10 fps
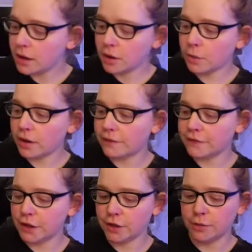Quite a
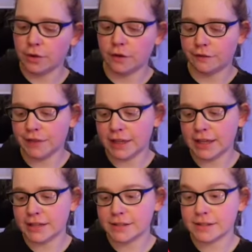few of
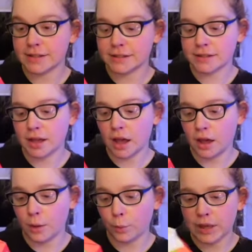these
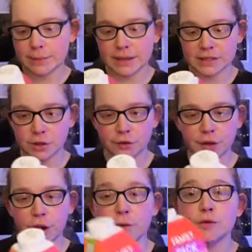Weetabix on the go